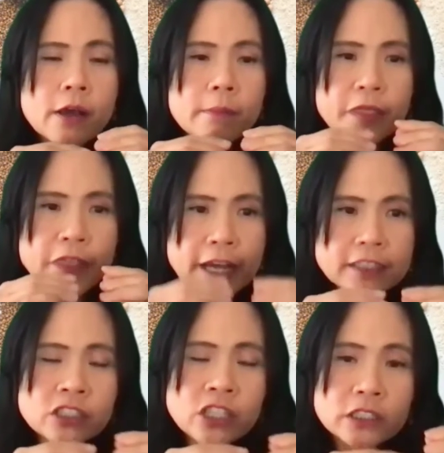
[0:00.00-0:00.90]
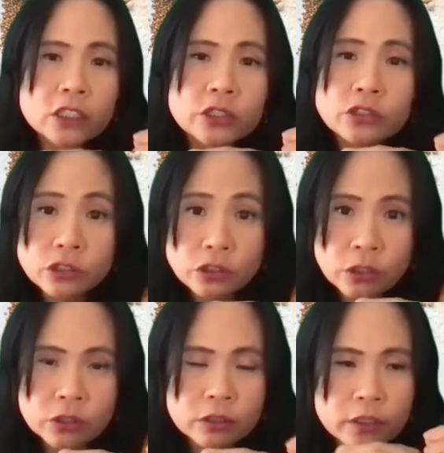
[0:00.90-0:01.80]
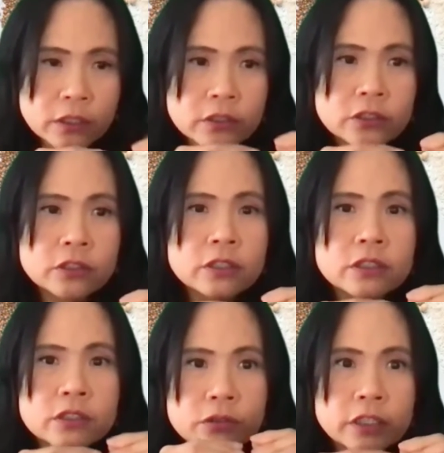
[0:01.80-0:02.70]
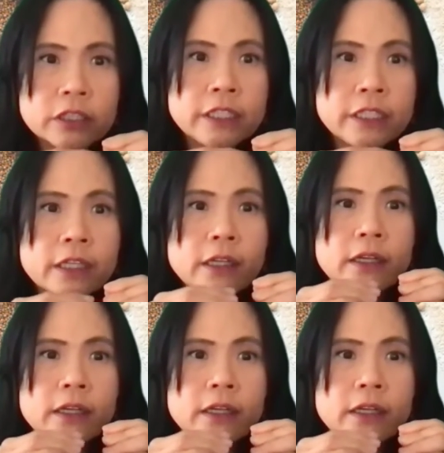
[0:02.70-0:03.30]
but that's not the concern. The concern is really